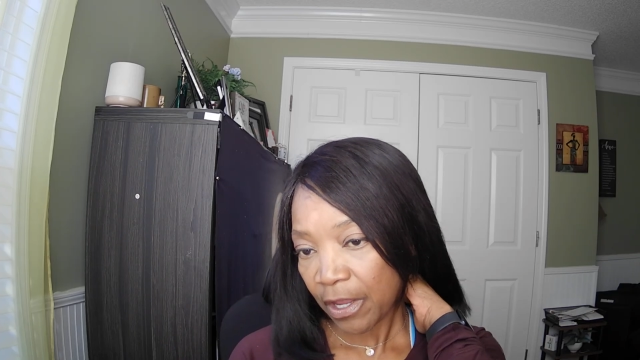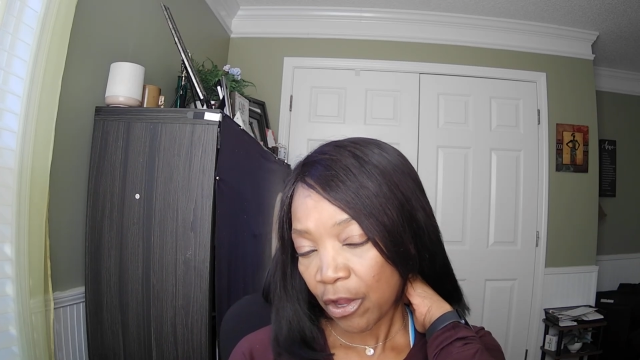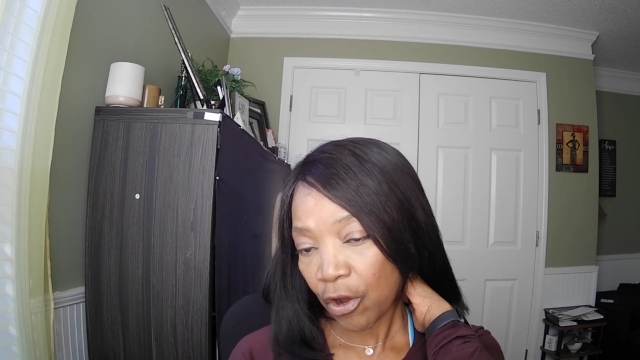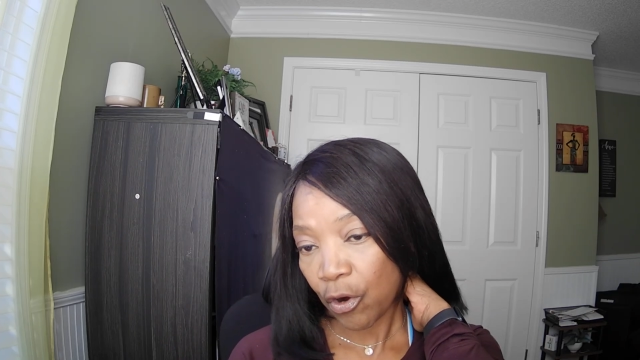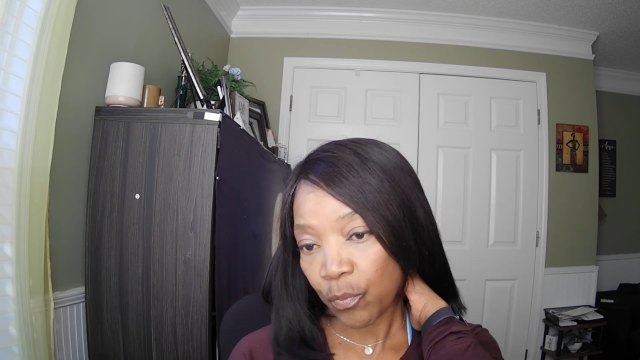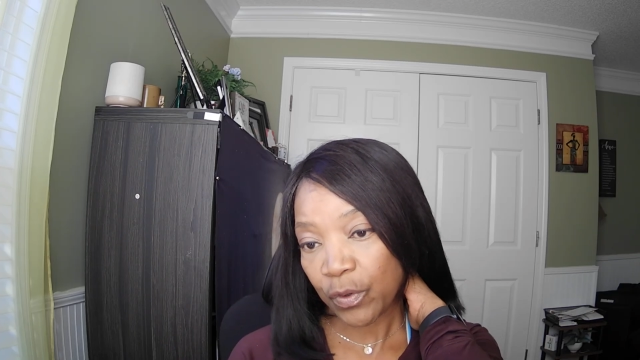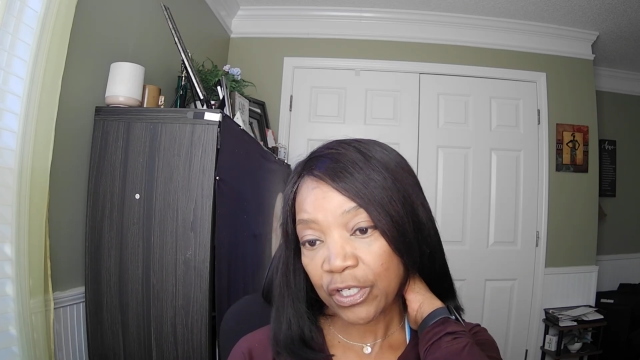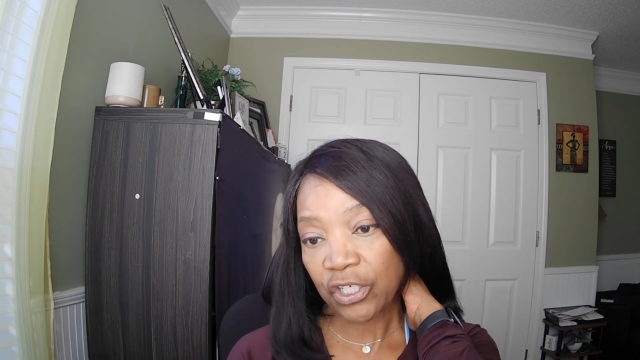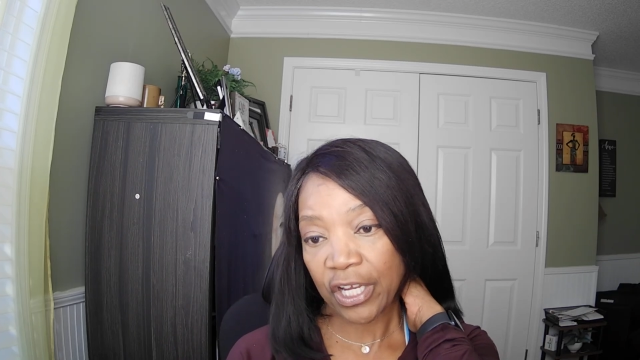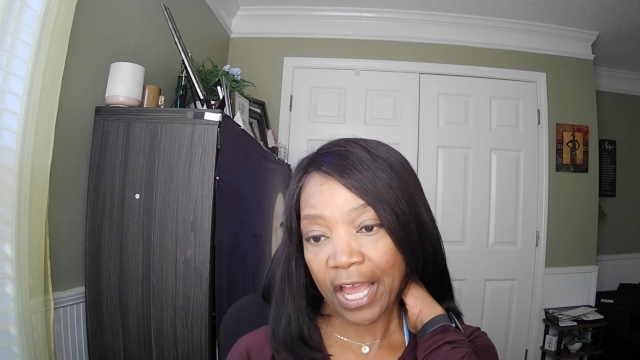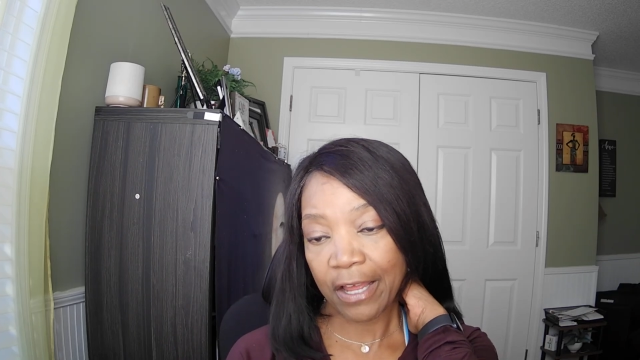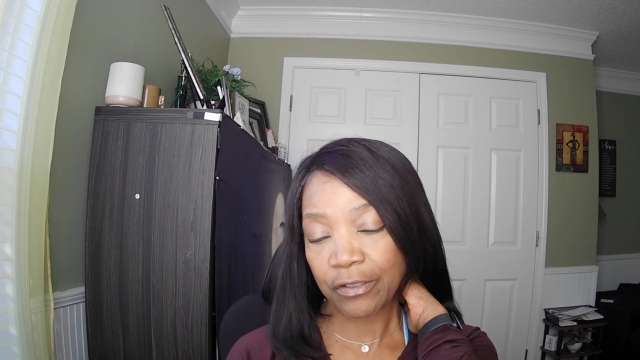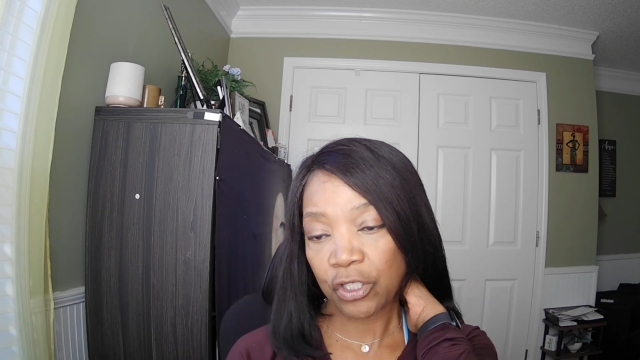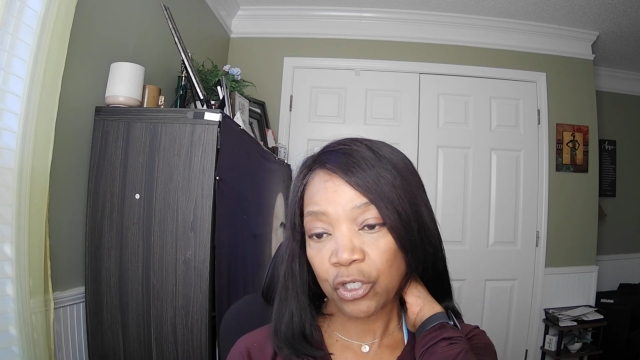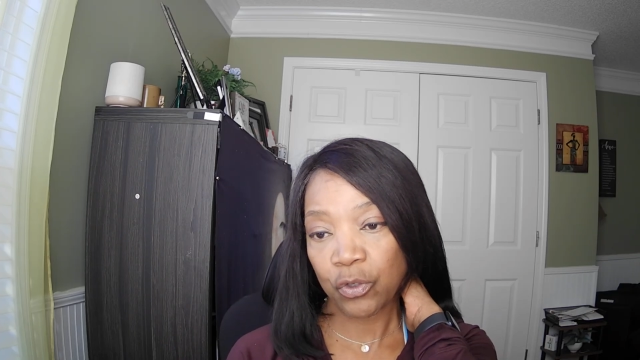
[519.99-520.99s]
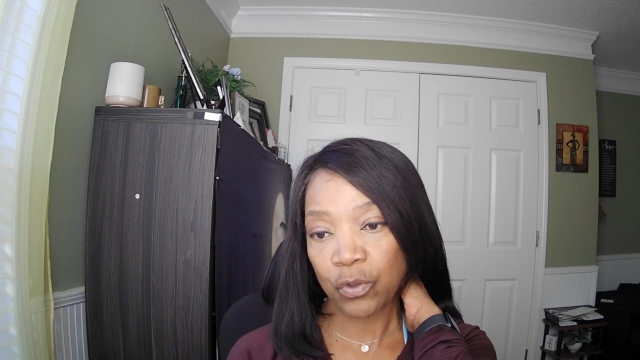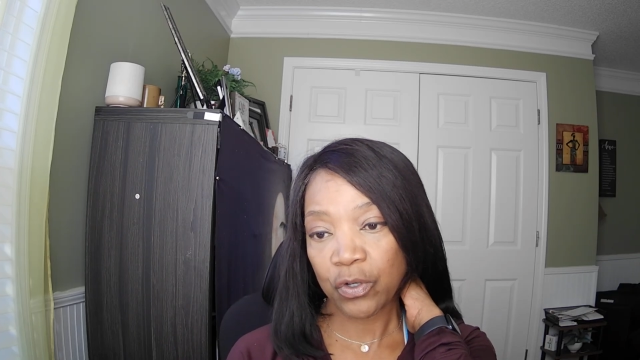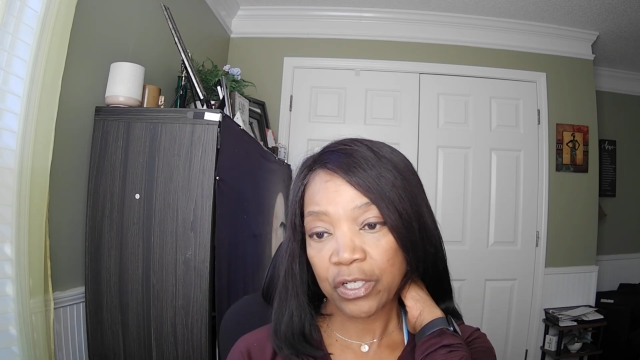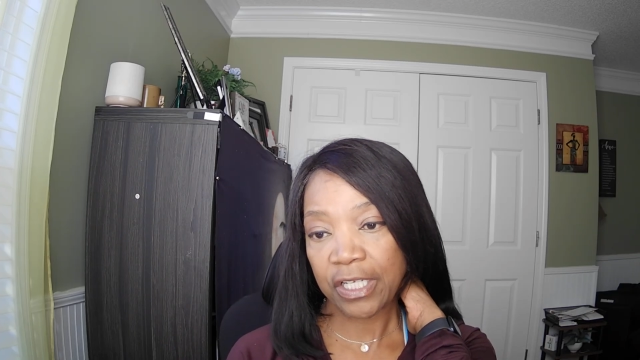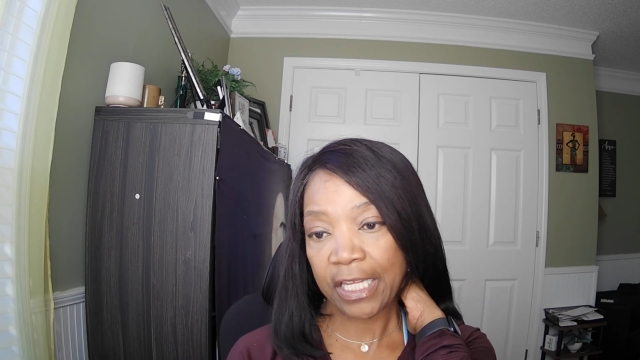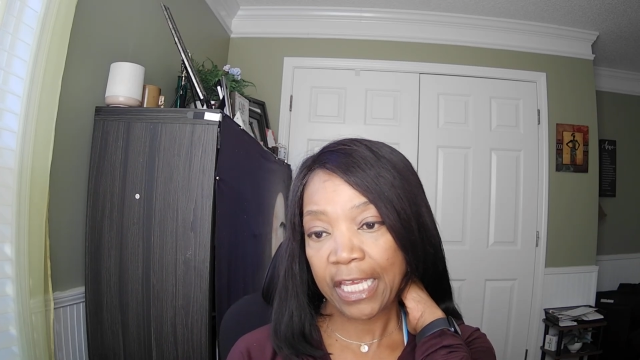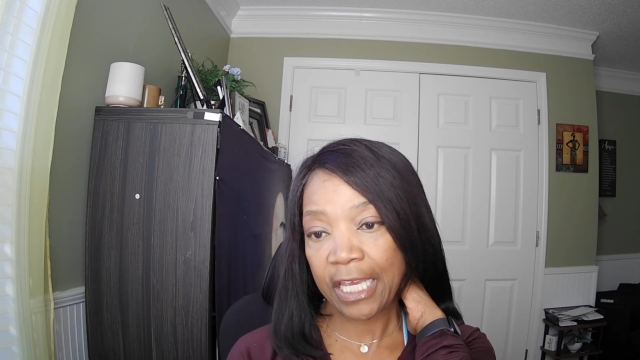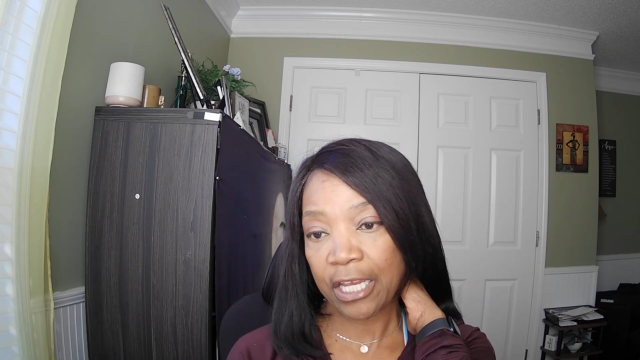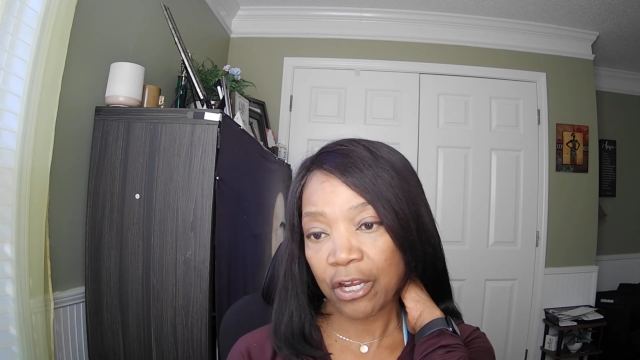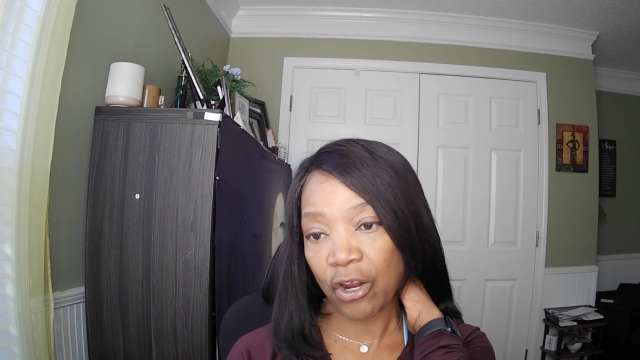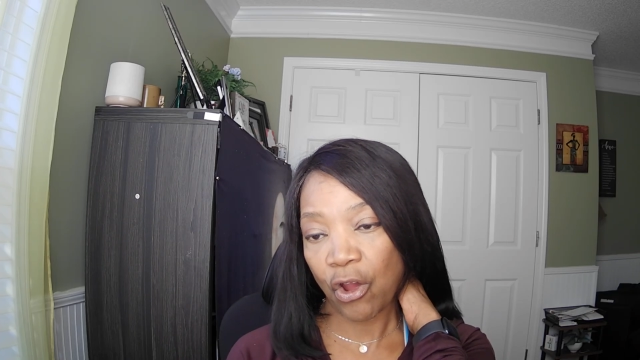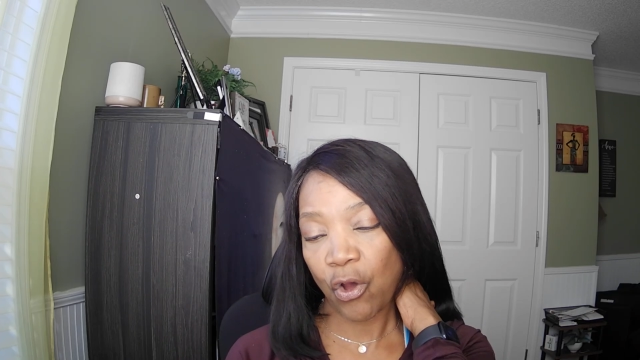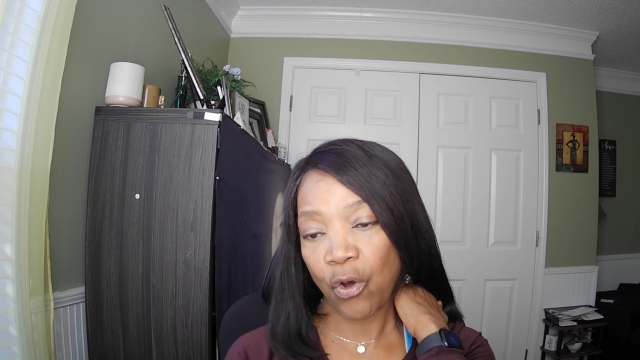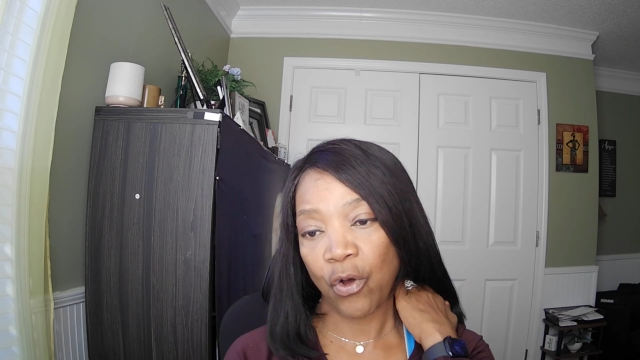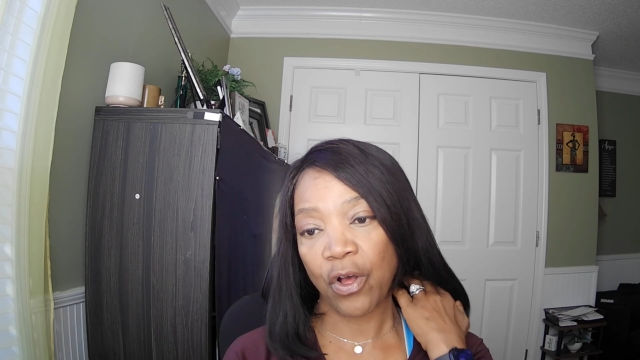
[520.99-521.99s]
or reach out to us here
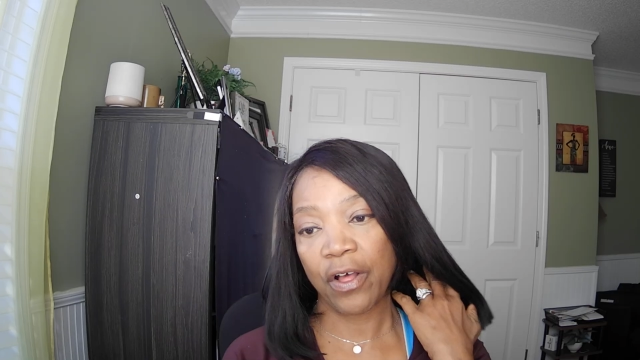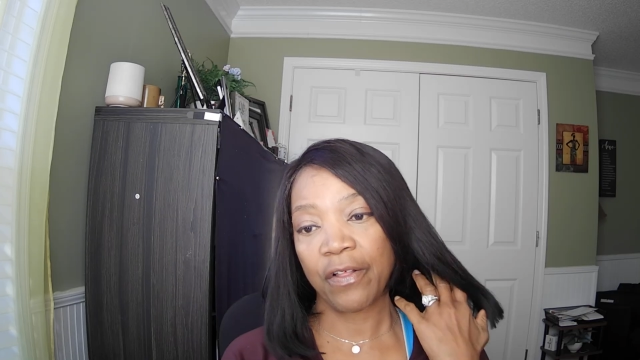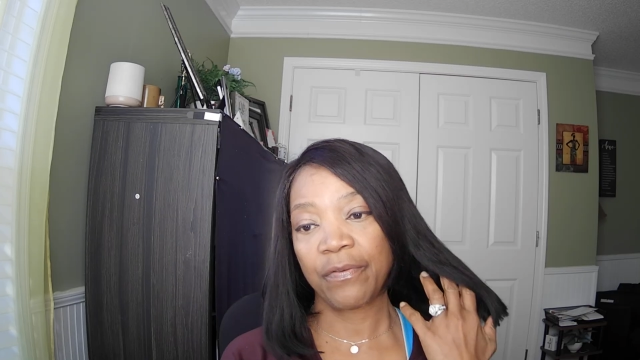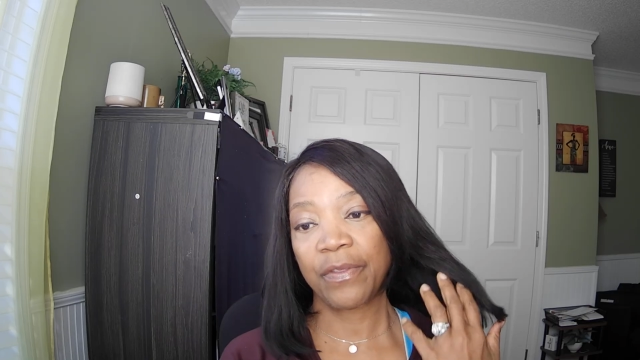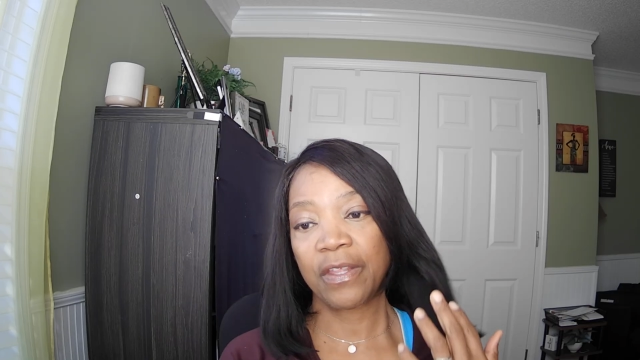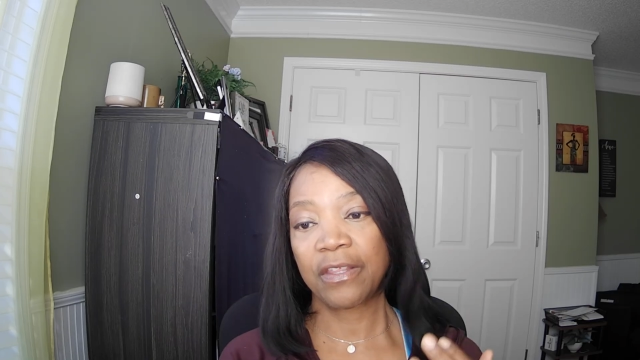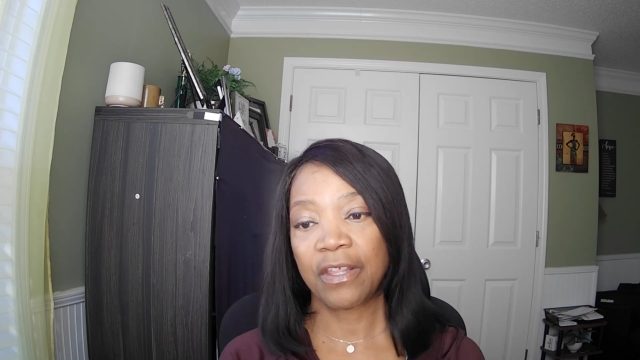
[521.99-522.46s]
on